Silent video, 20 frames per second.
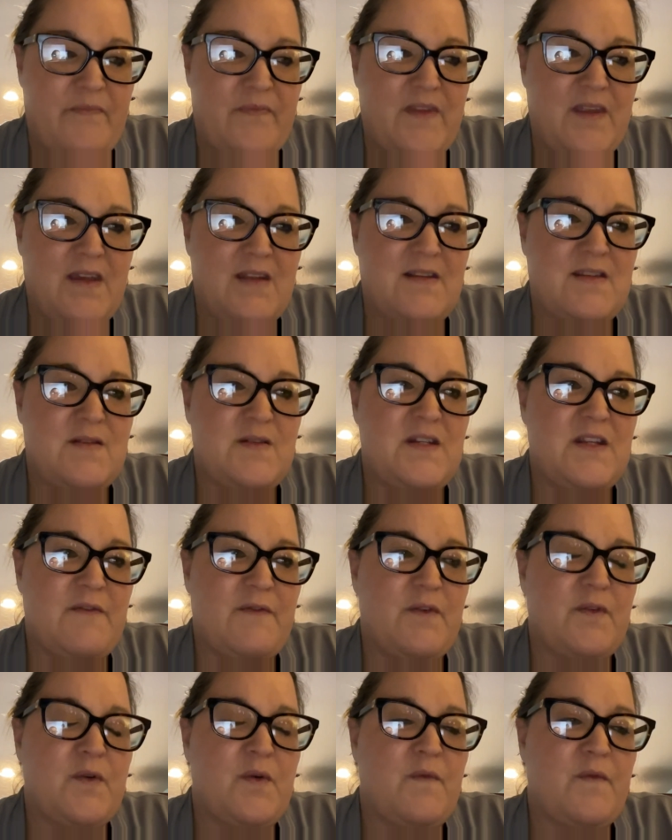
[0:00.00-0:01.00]
It's
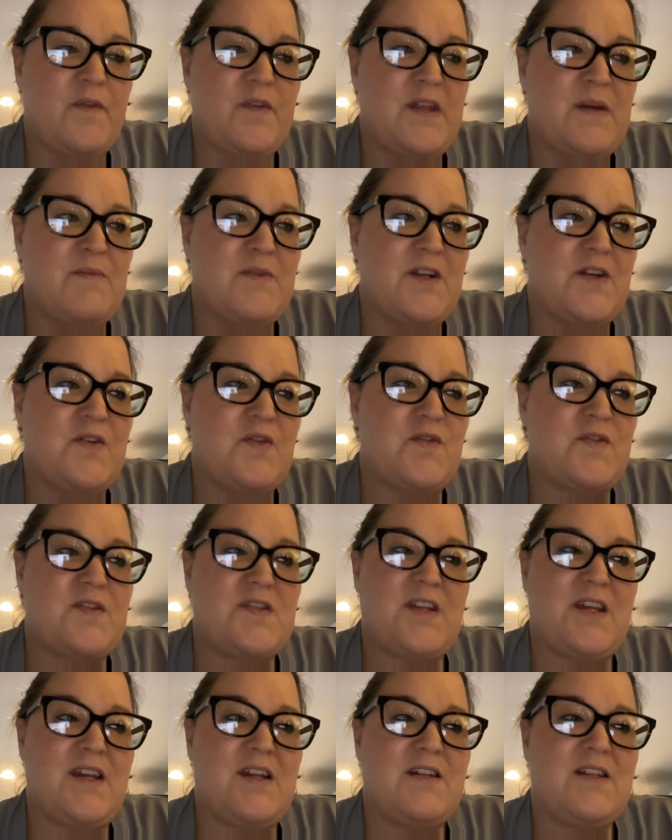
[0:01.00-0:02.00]
difficult for them to
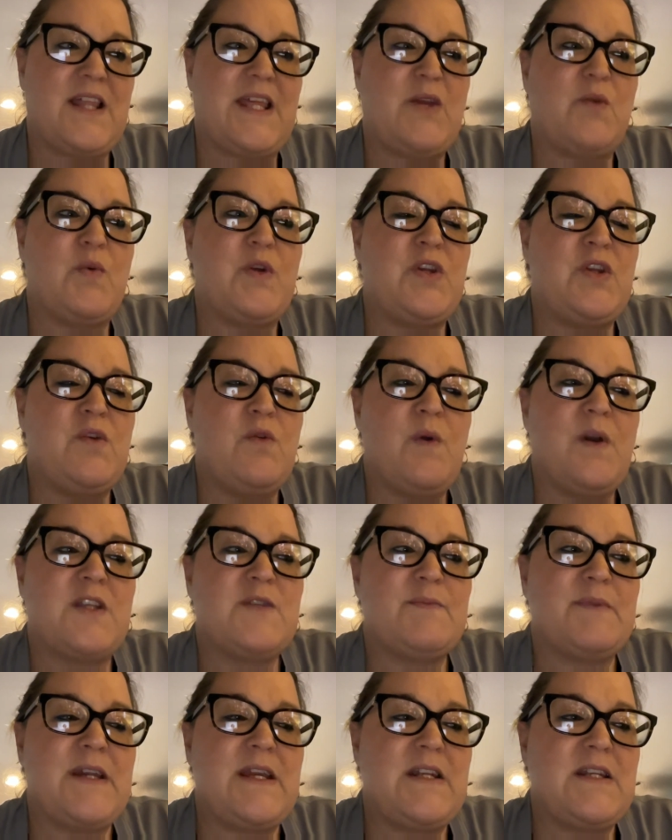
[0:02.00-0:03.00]
understand. Like when you
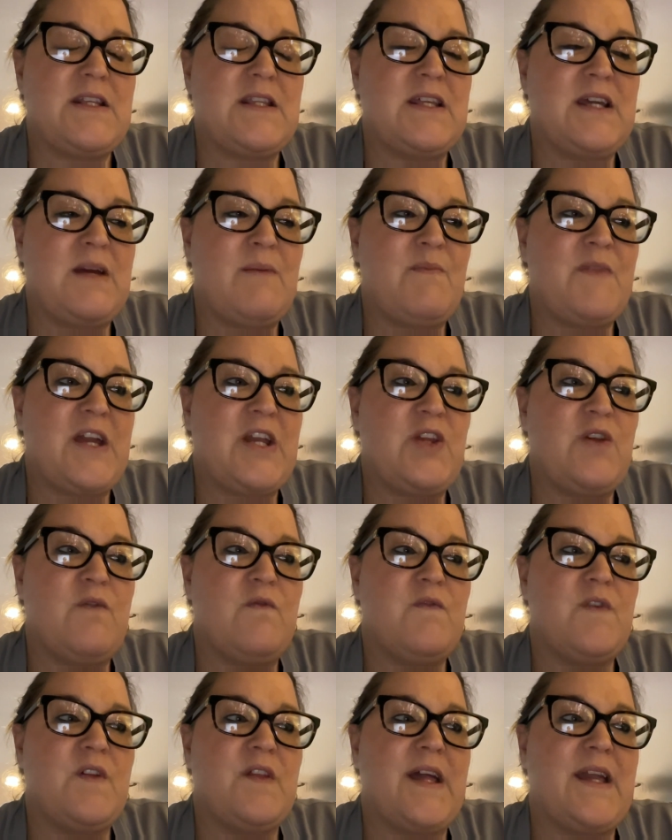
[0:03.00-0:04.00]
explain to them that you
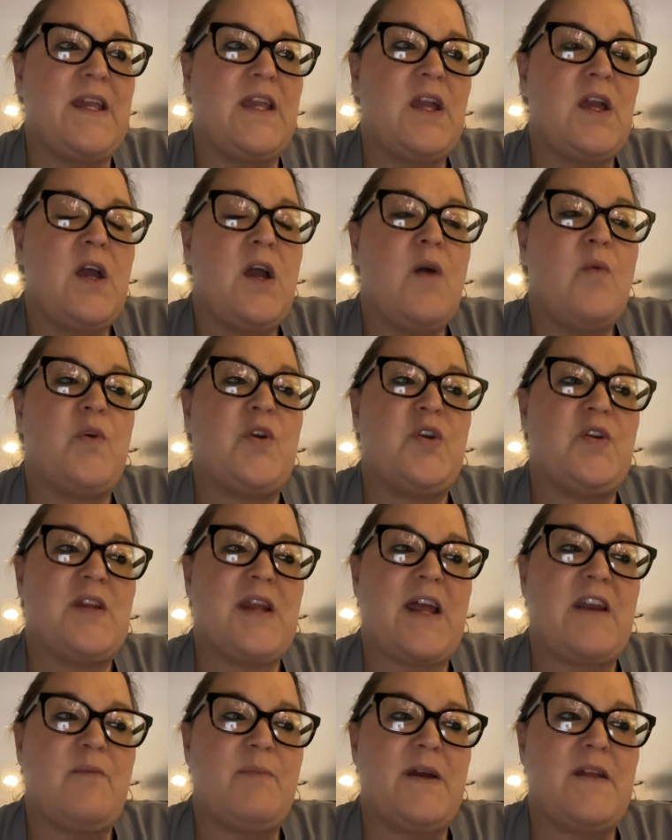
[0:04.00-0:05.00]
feel like when you get
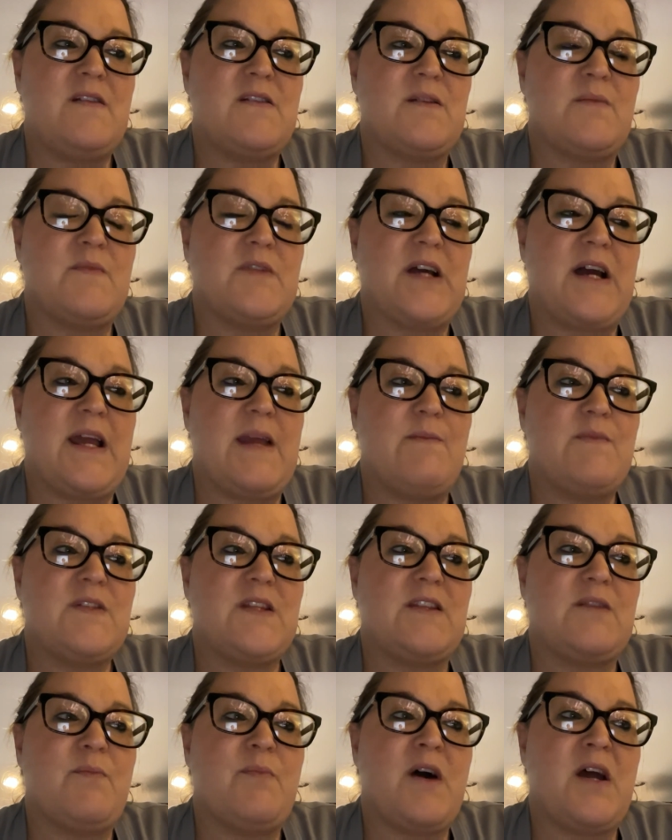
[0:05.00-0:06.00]
out of bed sometimes
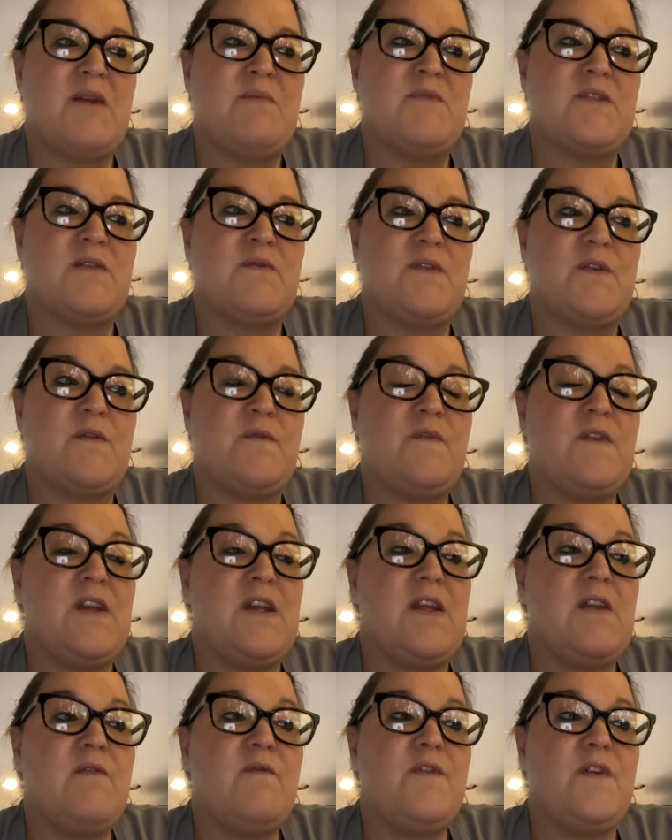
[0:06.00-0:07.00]
that the bottoms of your
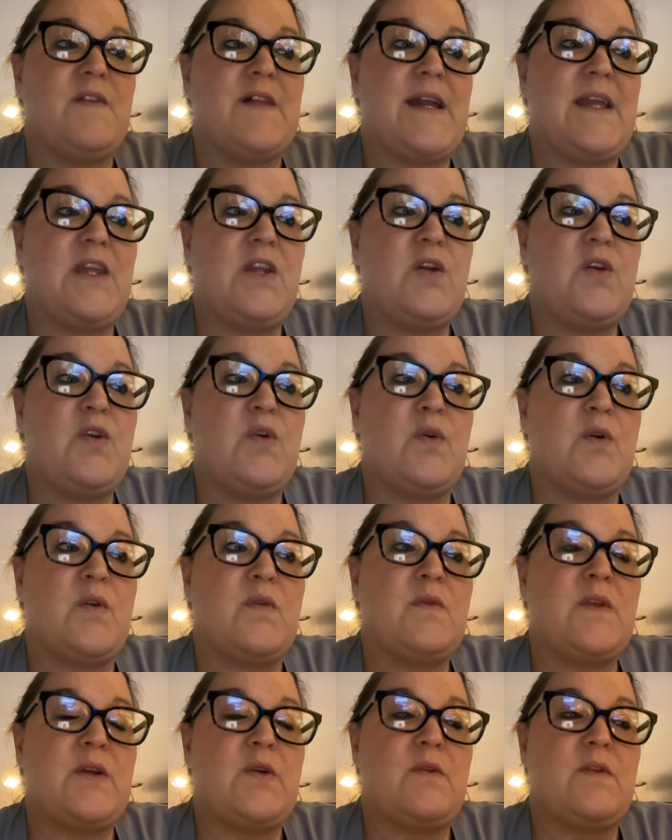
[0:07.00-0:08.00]
feet feel like you're
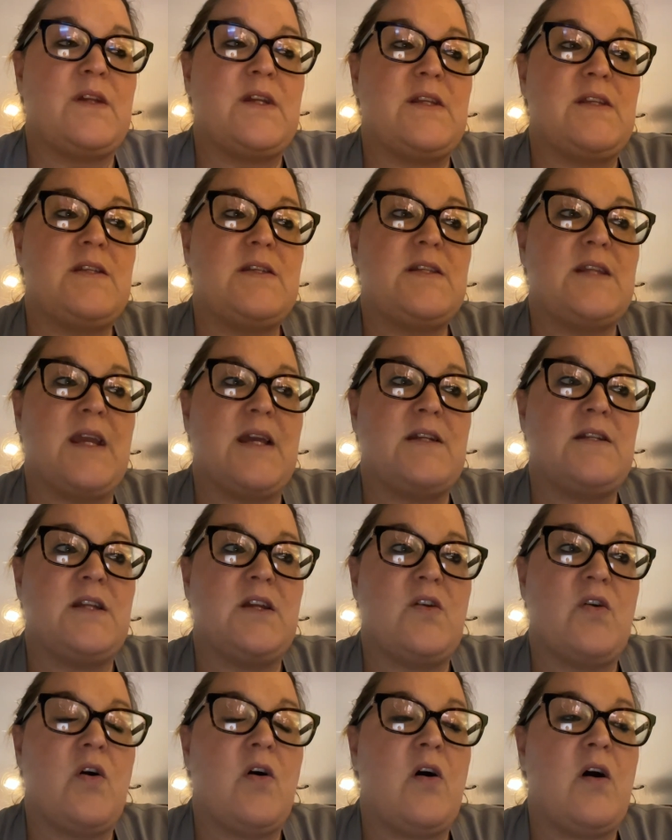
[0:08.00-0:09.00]
literally
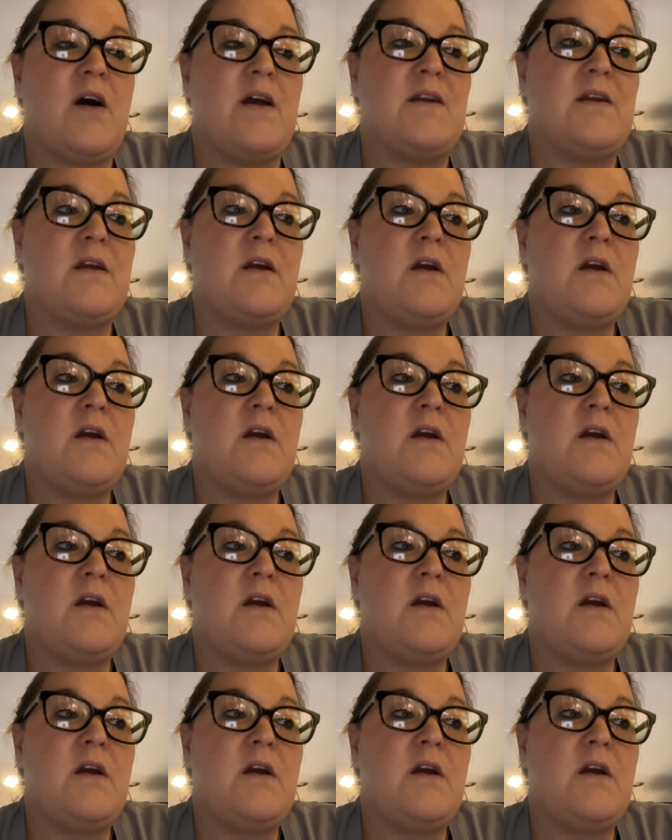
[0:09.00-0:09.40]
standing on